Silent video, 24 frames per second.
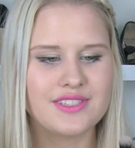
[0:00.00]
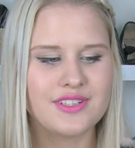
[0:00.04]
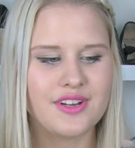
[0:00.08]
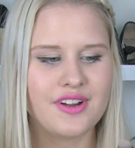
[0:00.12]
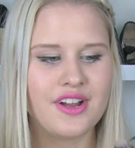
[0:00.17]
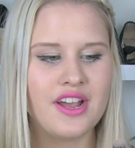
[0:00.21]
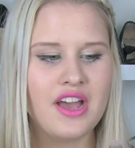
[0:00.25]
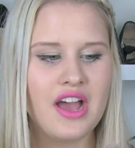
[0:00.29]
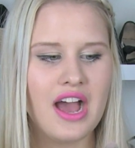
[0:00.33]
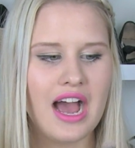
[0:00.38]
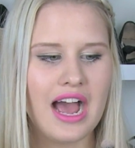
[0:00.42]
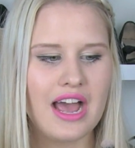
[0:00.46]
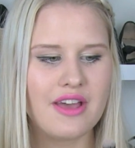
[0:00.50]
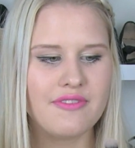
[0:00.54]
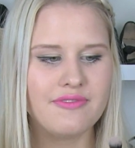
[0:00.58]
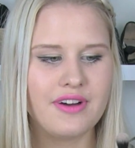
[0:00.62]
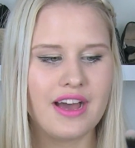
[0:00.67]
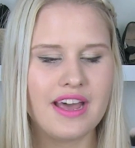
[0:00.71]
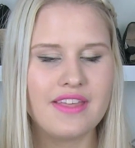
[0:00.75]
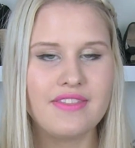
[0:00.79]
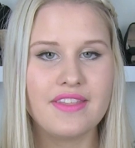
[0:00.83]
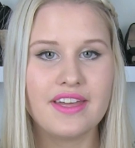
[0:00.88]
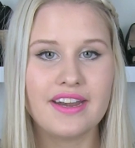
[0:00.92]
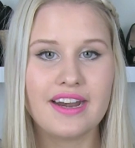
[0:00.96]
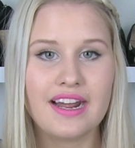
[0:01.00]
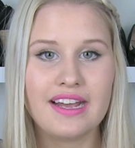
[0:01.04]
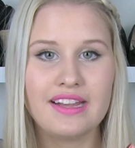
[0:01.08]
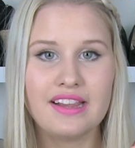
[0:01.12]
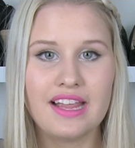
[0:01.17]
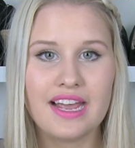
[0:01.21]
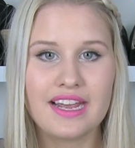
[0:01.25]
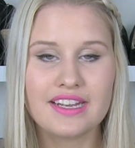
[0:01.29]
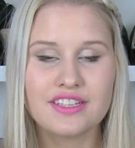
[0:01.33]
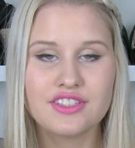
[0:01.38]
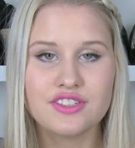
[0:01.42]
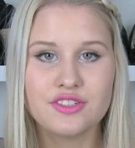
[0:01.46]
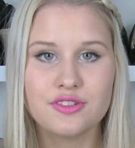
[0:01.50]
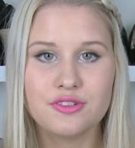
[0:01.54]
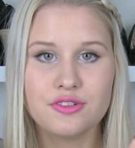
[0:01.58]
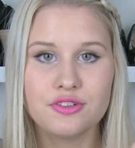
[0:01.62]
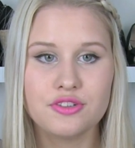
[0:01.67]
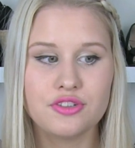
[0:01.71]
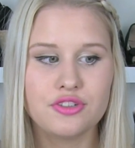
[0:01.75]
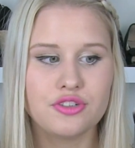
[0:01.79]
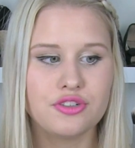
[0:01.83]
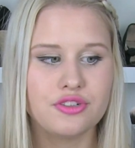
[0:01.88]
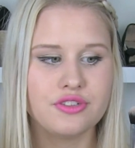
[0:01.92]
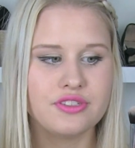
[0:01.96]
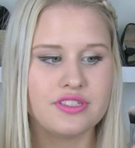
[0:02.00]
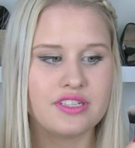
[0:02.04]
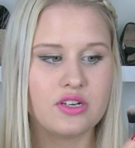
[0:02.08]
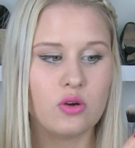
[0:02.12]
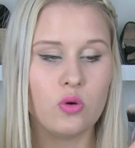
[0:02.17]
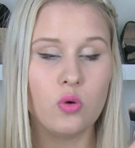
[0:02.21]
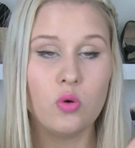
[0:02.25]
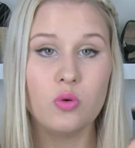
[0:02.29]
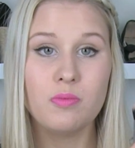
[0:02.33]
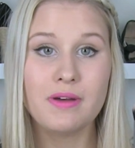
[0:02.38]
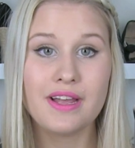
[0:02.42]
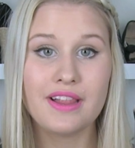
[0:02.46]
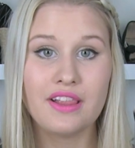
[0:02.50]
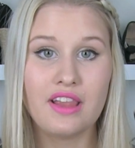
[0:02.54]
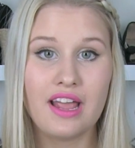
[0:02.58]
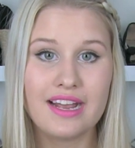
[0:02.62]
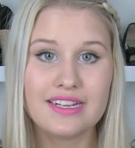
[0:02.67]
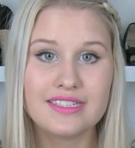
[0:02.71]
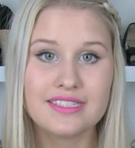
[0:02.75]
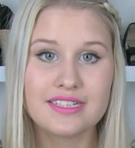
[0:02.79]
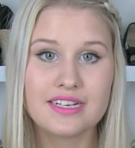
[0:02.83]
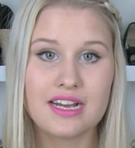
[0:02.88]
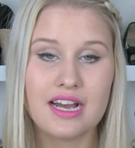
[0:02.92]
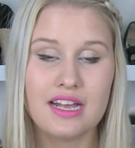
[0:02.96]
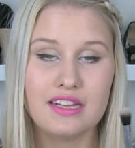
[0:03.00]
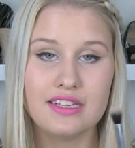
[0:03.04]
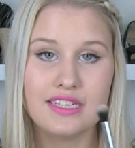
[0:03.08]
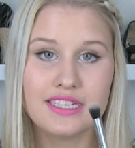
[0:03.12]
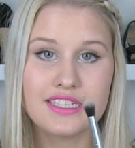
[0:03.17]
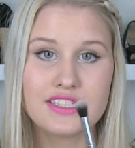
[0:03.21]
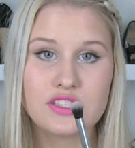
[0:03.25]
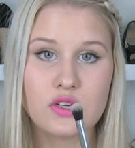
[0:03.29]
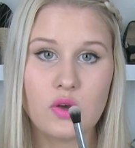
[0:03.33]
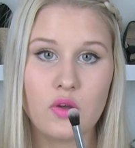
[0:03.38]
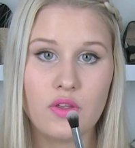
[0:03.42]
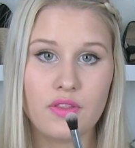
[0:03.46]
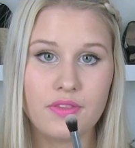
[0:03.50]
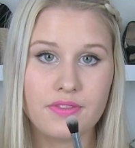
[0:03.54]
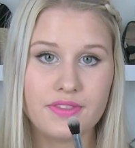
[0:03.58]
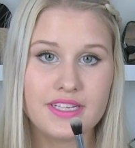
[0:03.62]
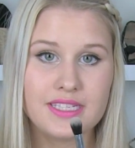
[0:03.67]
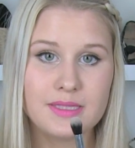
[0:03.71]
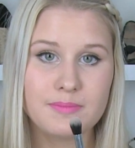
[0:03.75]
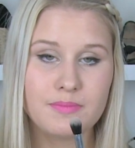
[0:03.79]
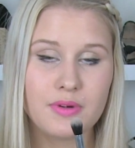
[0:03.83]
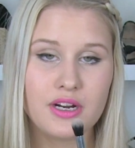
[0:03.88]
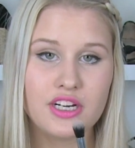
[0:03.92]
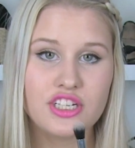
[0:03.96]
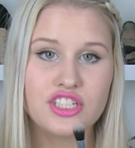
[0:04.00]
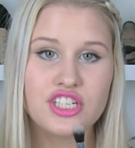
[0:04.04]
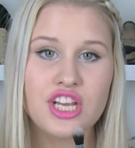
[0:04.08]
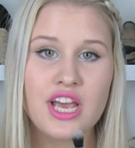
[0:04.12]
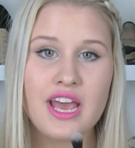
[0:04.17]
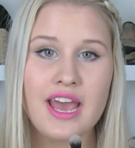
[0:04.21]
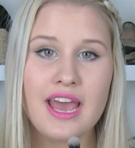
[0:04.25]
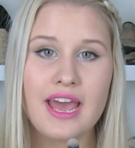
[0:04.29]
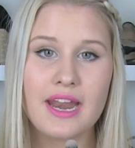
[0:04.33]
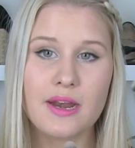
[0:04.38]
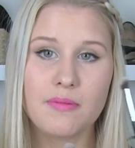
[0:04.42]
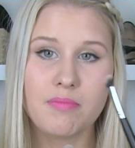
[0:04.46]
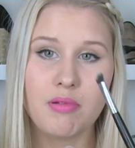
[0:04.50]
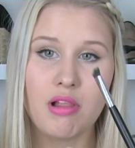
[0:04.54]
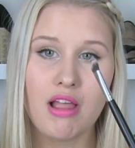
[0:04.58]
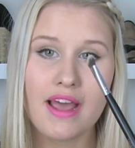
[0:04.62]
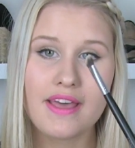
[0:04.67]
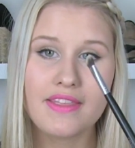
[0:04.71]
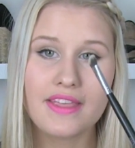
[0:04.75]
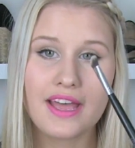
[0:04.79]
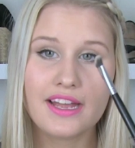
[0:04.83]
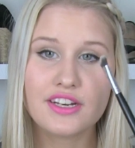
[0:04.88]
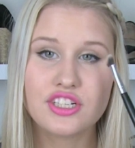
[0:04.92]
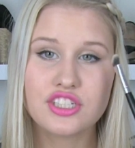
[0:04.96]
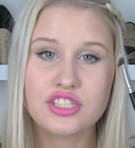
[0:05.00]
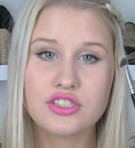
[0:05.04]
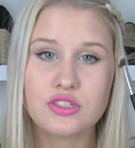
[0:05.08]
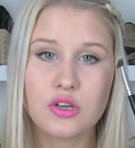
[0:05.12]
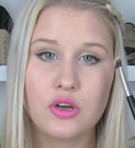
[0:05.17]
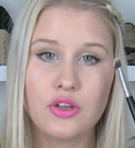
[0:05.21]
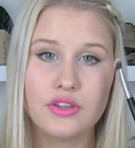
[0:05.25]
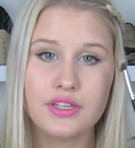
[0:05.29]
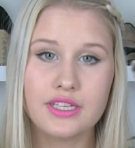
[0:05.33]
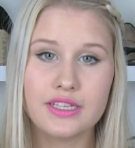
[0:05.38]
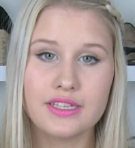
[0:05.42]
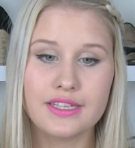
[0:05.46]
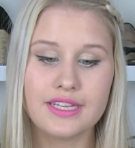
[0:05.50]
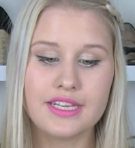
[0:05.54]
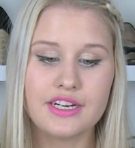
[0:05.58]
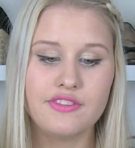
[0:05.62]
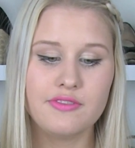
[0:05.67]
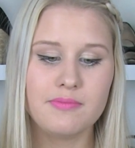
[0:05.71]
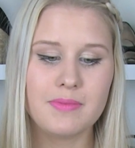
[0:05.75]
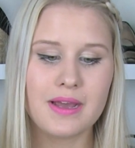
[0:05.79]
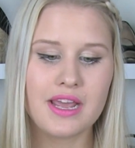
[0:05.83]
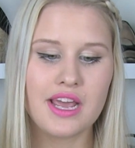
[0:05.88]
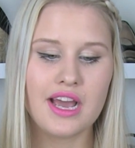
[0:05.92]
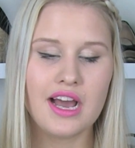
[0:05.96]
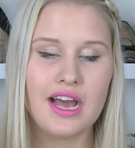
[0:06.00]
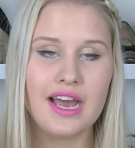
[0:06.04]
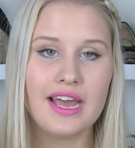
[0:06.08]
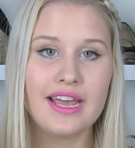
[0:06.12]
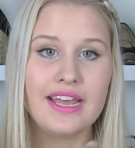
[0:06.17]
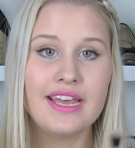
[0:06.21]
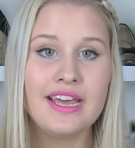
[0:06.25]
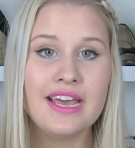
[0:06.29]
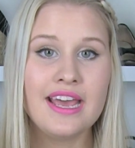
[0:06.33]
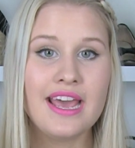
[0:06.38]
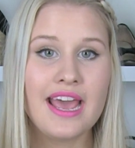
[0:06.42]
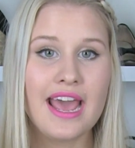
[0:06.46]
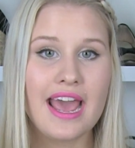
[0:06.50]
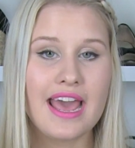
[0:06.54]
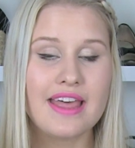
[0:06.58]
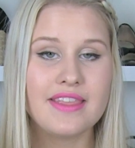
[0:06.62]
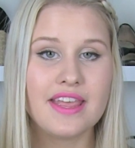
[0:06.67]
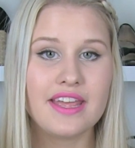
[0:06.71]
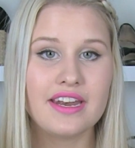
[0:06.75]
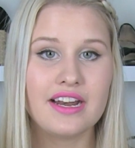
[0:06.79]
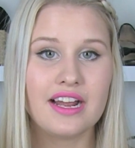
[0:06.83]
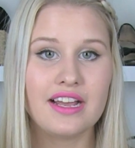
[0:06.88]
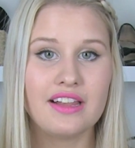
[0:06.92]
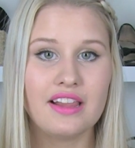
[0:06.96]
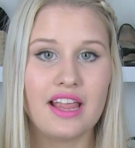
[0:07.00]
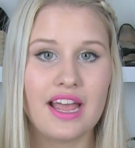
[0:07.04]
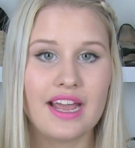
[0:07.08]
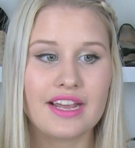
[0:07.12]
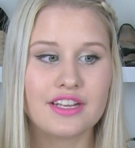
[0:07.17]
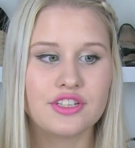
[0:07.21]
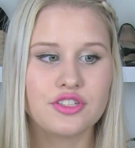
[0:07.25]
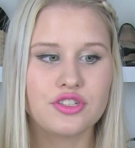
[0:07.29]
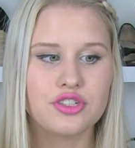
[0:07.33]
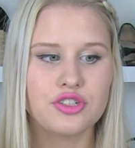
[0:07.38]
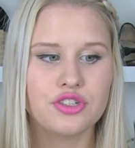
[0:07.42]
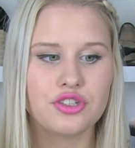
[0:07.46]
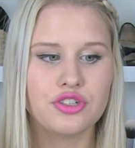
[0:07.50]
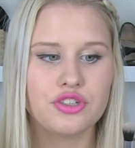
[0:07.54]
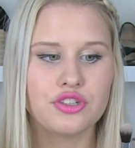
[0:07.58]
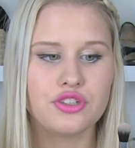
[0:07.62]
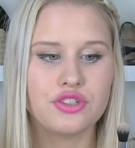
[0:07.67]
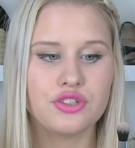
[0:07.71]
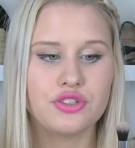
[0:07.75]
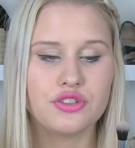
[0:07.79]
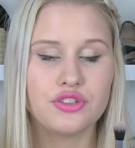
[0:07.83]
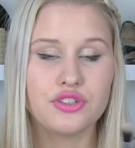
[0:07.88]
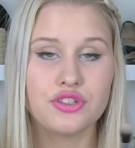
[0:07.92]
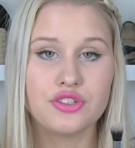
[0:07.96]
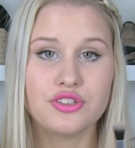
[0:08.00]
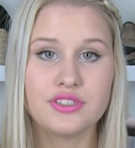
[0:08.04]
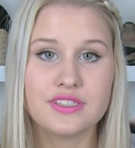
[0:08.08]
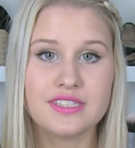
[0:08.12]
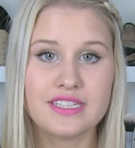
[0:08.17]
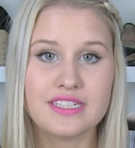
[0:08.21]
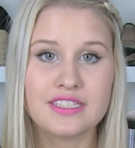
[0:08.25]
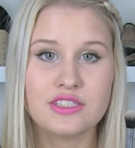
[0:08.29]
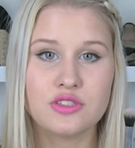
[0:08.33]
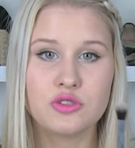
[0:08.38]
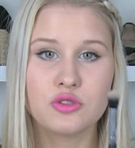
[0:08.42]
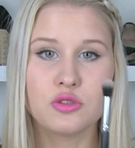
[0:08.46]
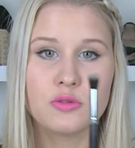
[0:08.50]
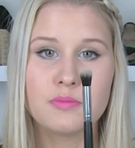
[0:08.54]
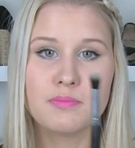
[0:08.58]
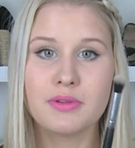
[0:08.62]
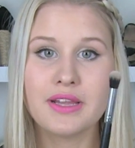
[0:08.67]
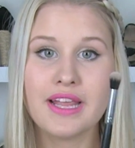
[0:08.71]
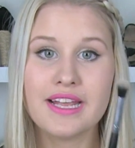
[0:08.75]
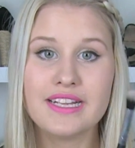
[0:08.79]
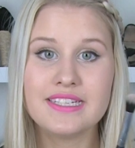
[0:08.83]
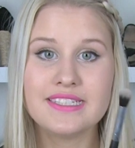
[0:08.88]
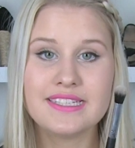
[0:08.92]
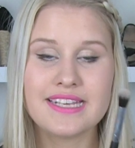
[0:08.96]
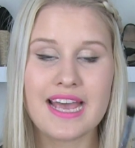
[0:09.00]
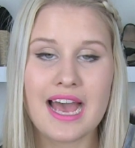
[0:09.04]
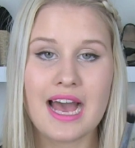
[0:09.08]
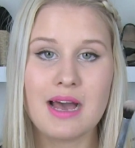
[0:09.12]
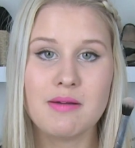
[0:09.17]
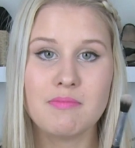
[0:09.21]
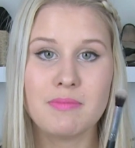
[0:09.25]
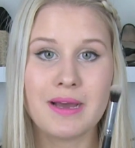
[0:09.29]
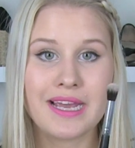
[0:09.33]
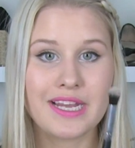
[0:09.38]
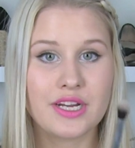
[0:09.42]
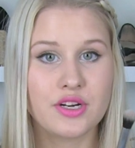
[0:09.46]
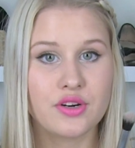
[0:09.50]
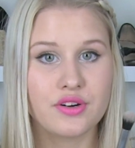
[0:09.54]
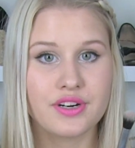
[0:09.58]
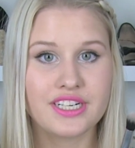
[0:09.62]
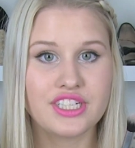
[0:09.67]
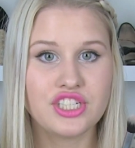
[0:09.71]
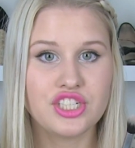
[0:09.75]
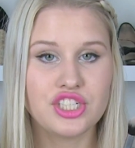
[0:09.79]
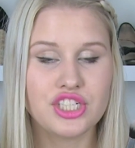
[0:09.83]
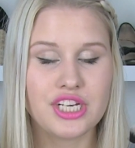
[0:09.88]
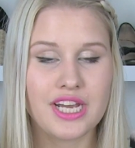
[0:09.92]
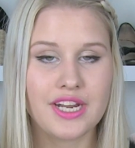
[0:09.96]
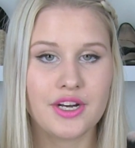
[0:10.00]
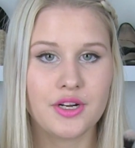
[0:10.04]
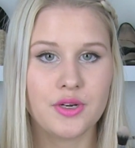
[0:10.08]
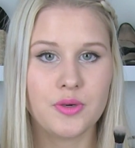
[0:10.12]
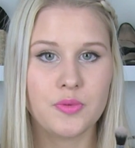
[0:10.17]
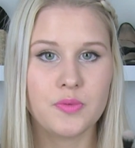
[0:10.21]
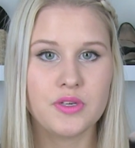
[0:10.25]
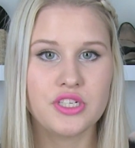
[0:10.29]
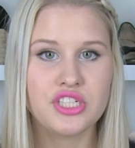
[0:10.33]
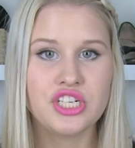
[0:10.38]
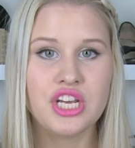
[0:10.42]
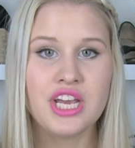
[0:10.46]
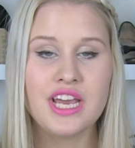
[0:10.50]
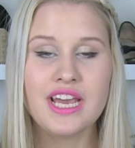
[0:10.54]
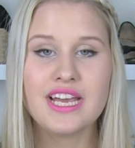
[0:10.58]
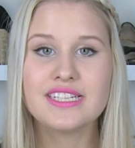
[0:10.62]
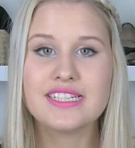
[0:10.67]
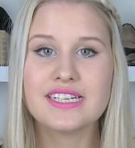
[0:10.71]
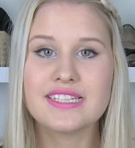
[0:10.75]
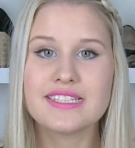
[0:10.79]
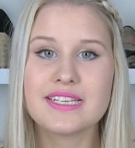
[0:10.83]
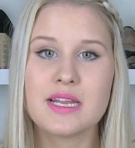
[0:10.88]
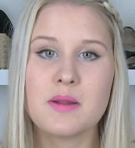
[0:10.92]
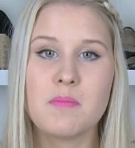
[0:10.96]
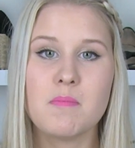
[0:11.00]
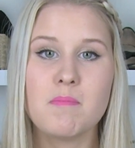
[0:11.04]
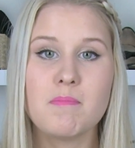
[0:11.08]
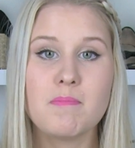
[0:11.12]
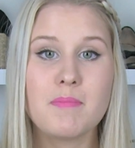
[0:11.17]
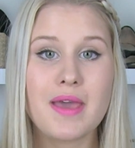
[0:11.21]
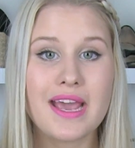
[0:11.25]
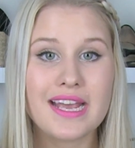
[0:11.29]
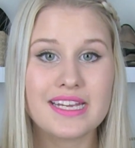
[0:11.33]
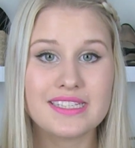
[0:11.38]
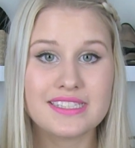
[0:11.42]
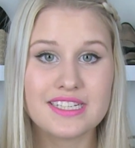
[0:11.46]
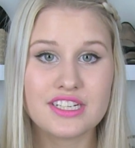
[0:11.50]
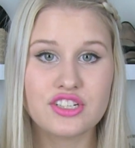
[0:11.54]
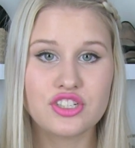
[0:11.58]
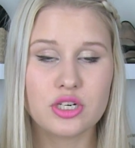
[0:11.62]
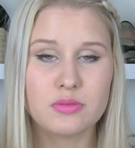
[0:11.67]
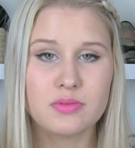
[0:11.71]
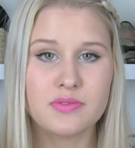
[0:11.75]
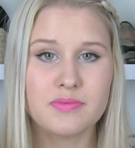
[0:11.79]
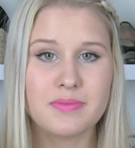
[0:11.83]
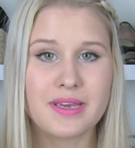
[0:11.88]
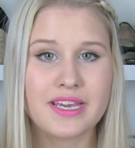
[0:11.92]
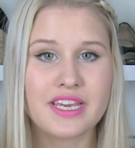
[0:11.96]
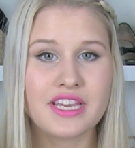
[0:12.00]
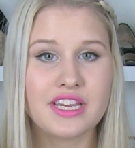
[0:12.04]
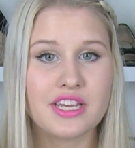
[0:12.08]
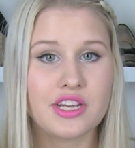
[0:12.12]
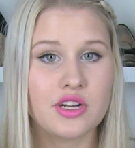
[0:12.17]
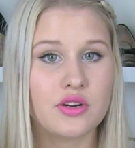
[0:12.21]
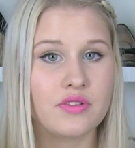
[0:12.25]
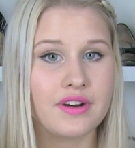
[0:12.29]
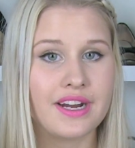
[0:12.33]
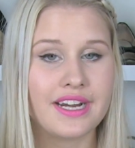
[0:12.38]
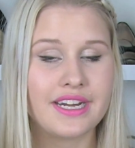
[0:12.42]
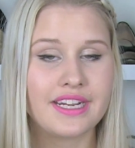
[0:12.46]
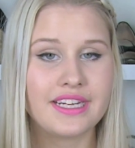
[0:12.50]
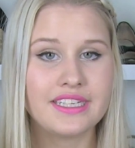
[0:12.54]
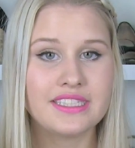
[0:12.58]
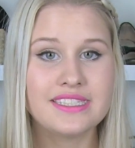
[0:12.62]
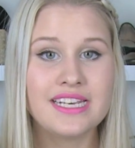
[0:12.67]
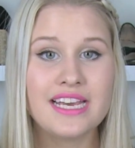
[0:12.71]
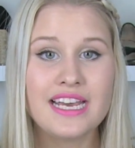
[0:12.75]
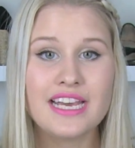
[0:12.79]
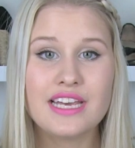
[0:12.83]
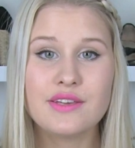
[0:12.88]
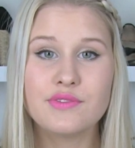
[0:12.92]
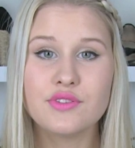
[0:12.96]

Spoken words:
So I find that I like to use all my lighter colors on this brush and apply that just on the lid of my eye, and then I like to use this to blend out my crease shadow, which it does an amazing job of making it gradient.